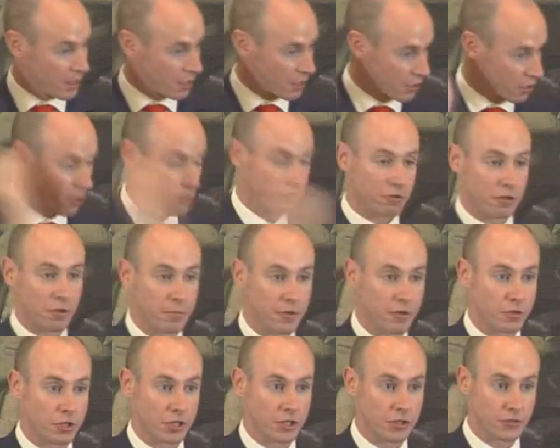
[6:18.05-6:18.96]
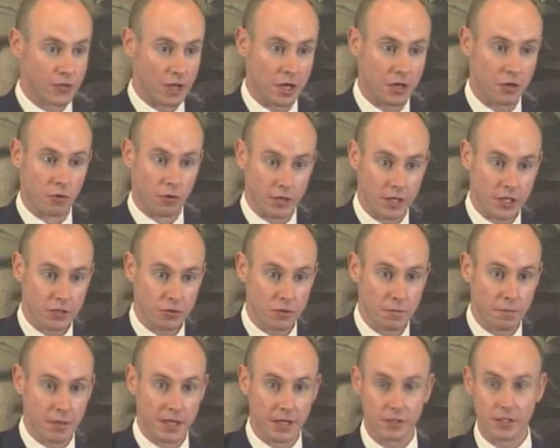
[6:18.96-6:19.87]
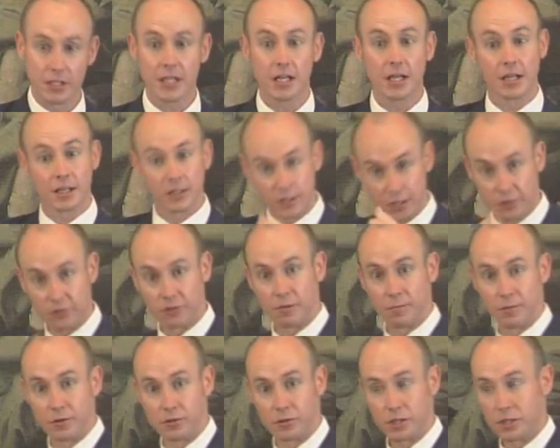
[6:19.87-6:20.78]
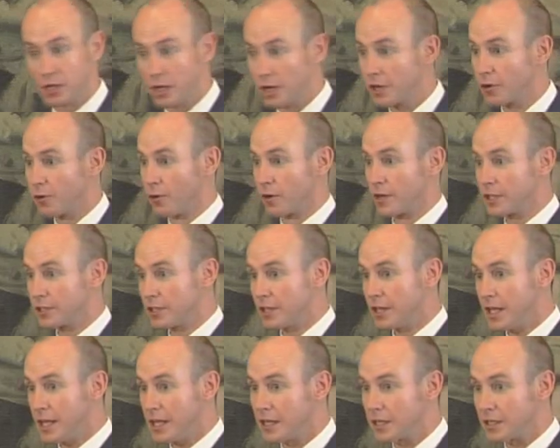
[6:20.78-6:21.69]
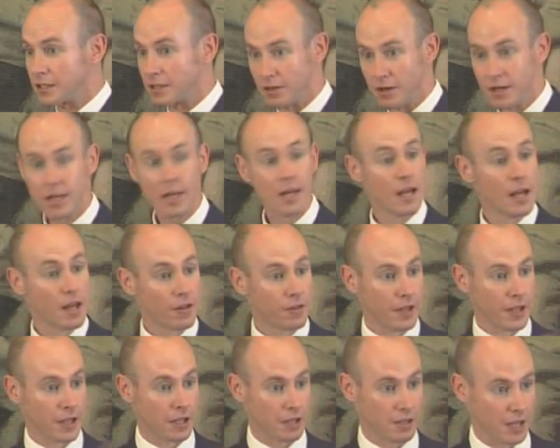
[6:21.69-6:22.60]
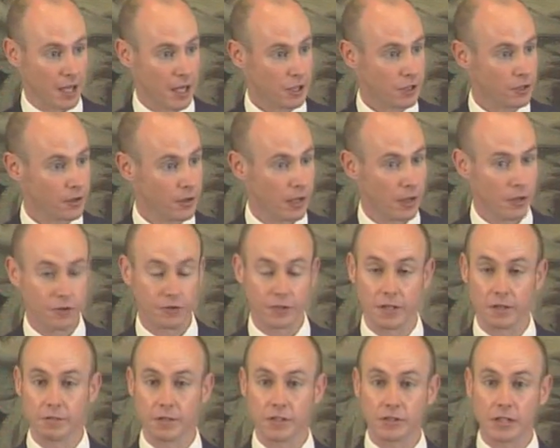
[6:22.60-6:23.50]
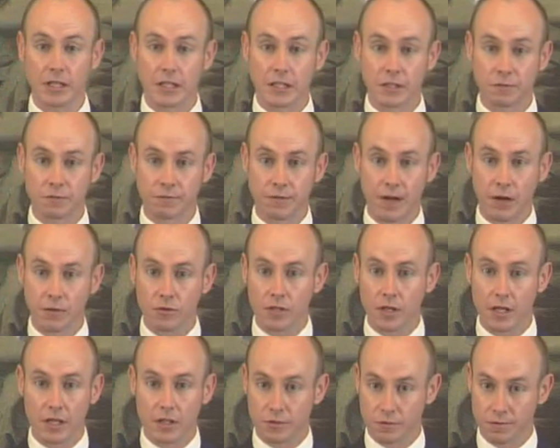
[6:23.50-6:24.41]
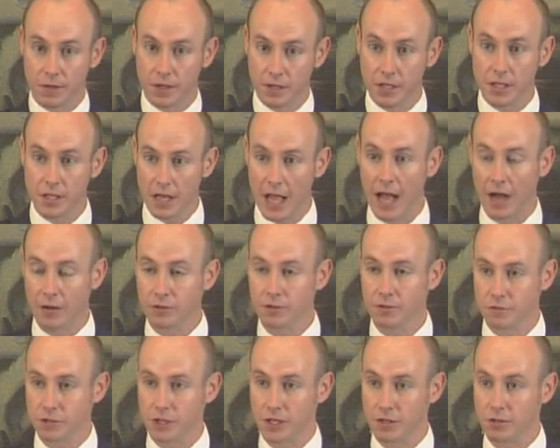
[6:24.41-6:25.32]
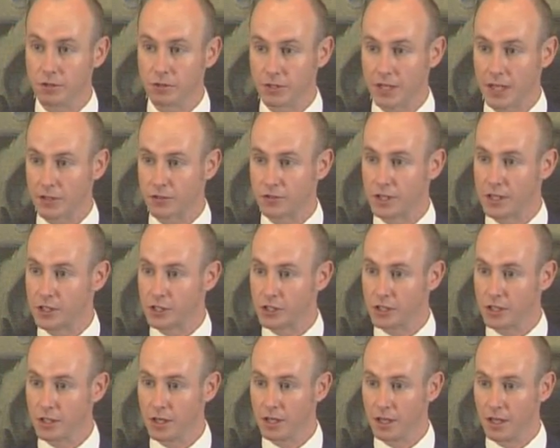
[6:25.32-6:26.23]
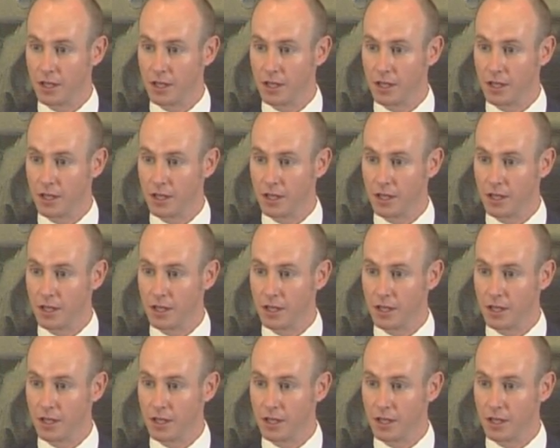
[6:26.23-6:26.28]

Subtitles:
Contributions according to ability, distribution according to need. Right? The National Health Service is funded out of general taxation,